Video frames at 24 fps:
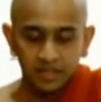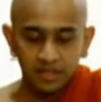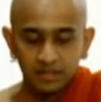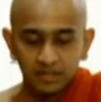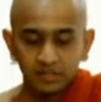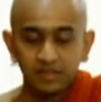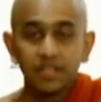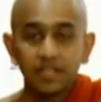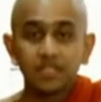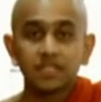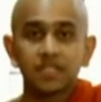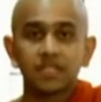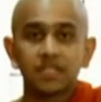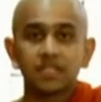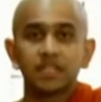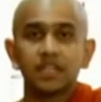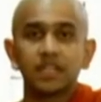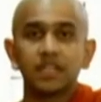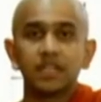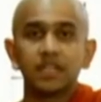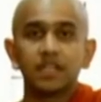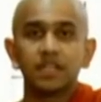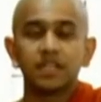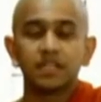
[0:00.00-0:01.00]

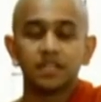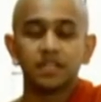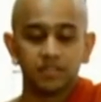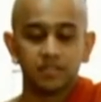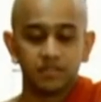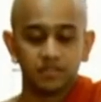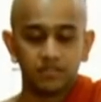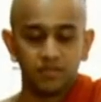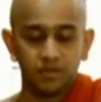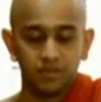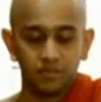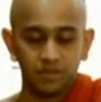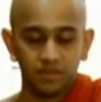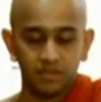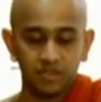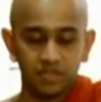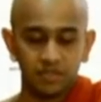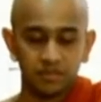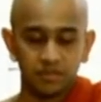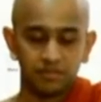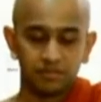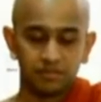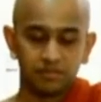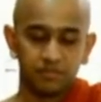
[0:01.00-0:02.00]
recently, from
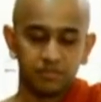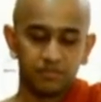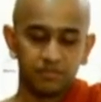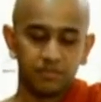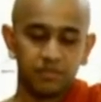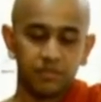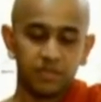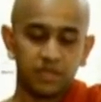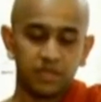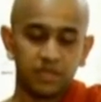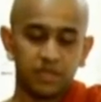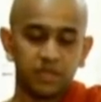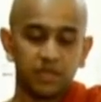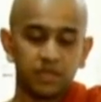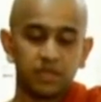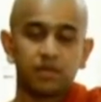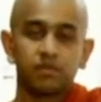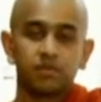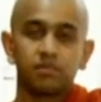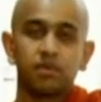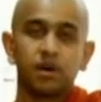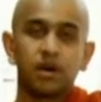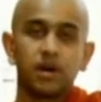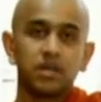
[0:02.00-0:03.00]
the
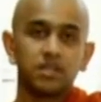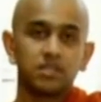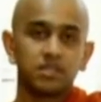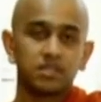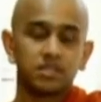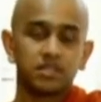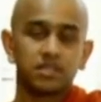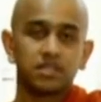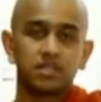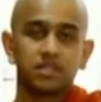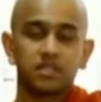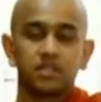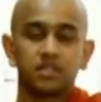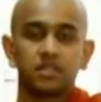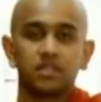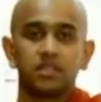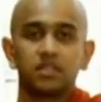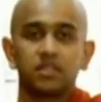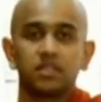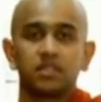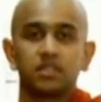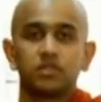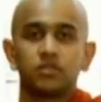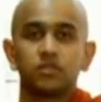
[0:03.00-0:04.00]
past
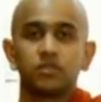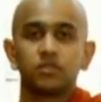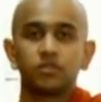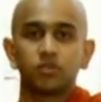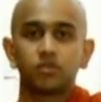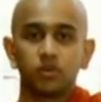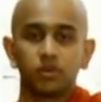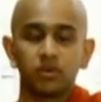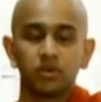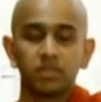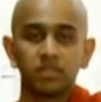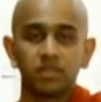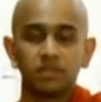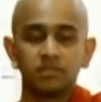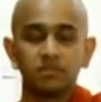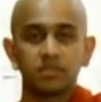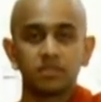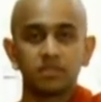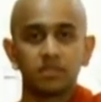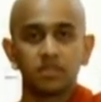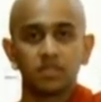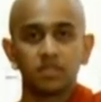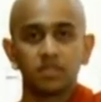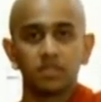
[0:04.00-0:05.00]
two
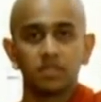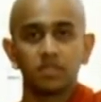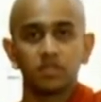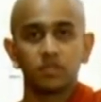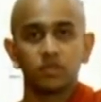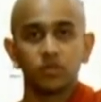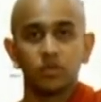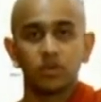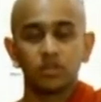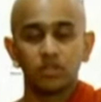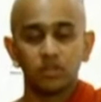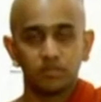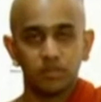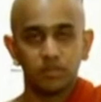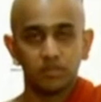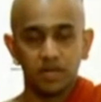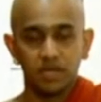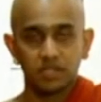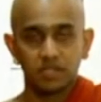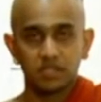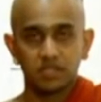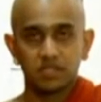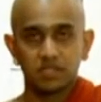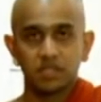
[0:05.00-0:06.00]
programs, throughout the
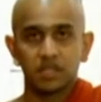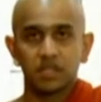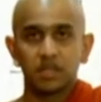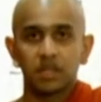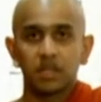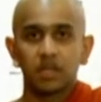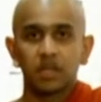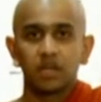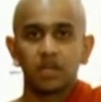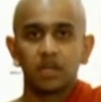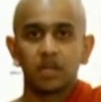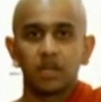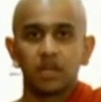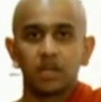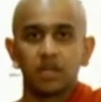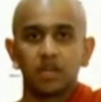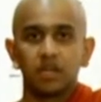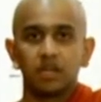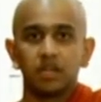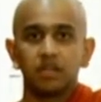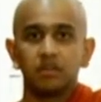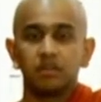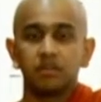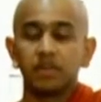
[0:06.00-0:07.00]
past
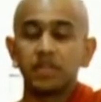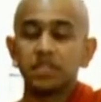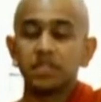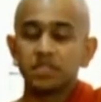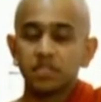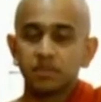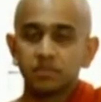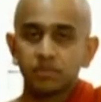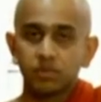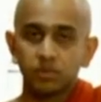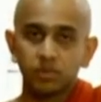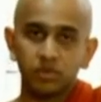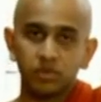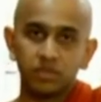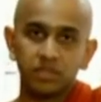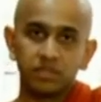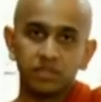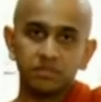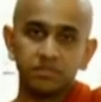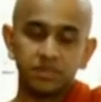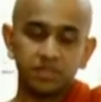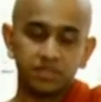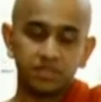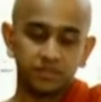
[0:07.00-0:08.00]
recent
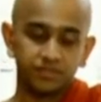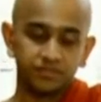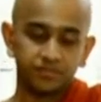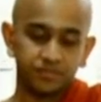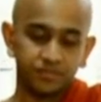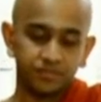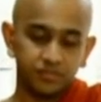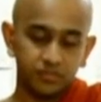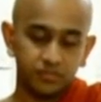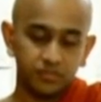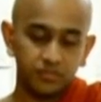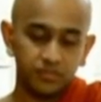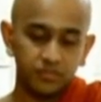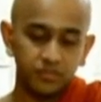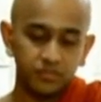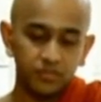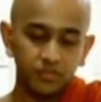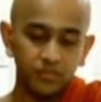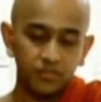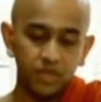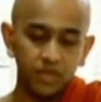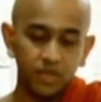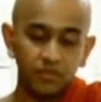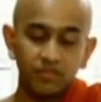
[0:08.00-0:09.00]
programs,
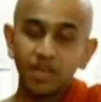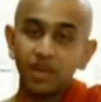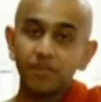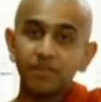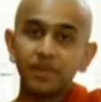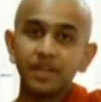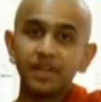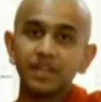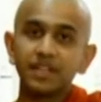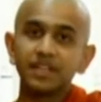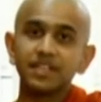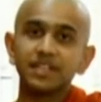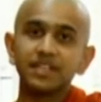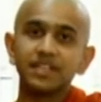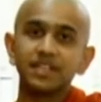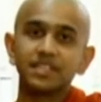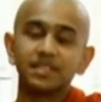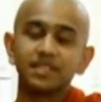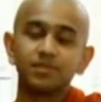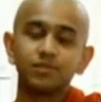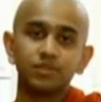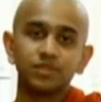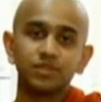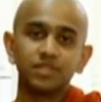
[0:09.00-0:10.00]
we have been
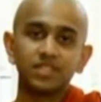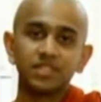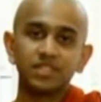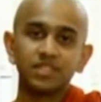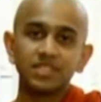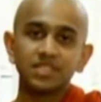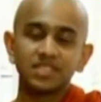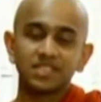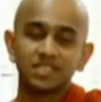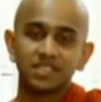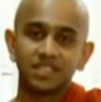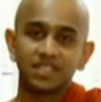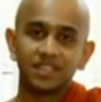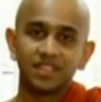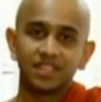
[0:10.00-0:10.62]
learning the Buddha's